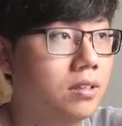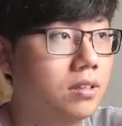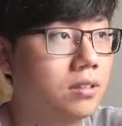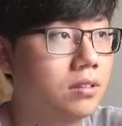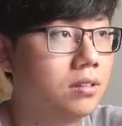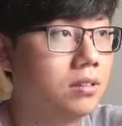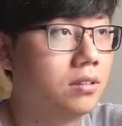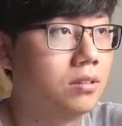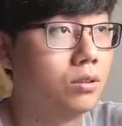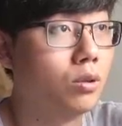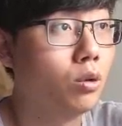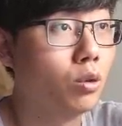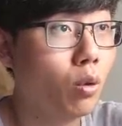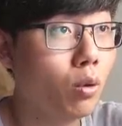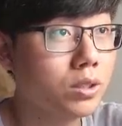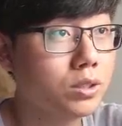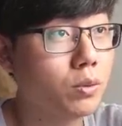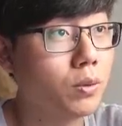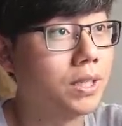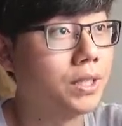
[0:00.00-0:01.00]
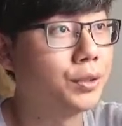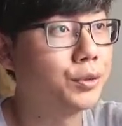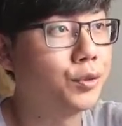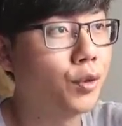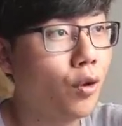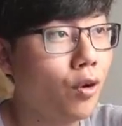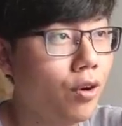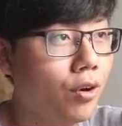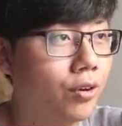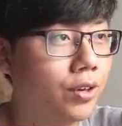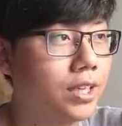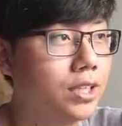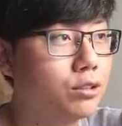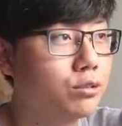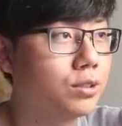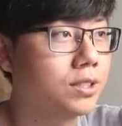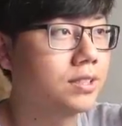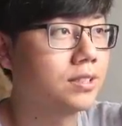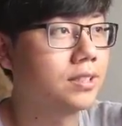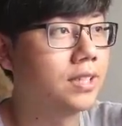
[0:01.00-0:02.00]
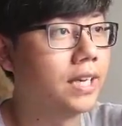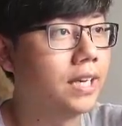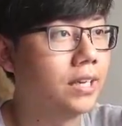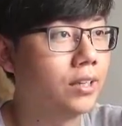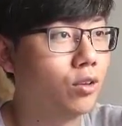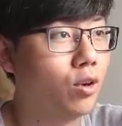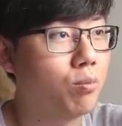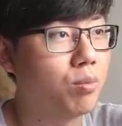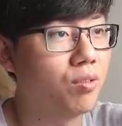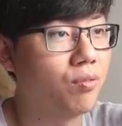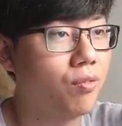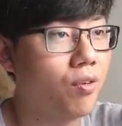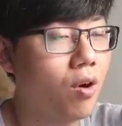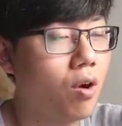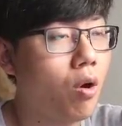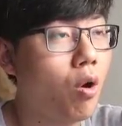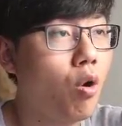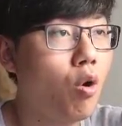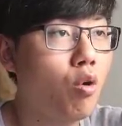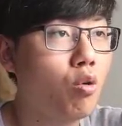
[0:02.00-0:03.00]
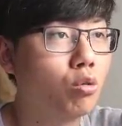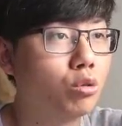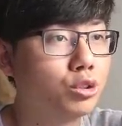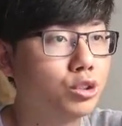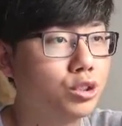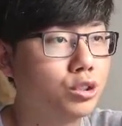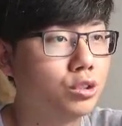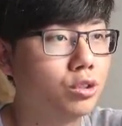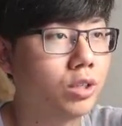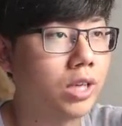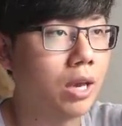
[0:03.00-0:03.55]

No, Nora's going third. Interesting. No provoke. Oh shoot. Okay, we